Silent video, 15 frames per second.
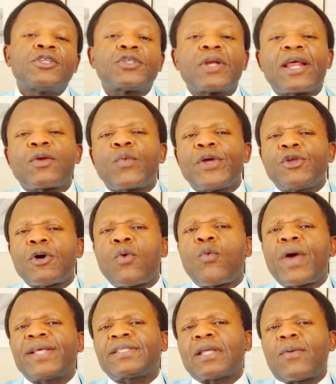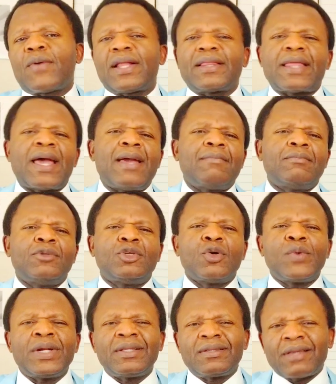so that we don't waste our time
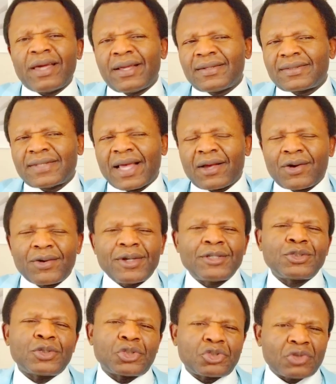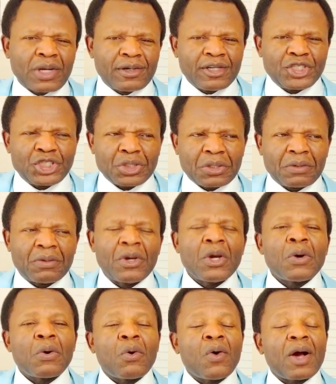doing things according to tradition
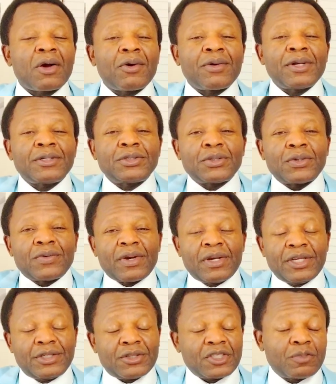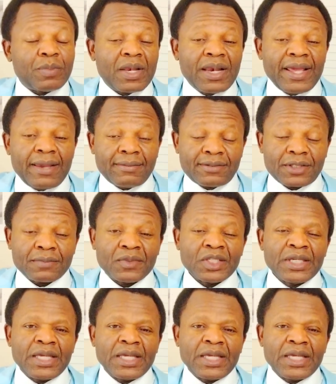or according to religious beliefs.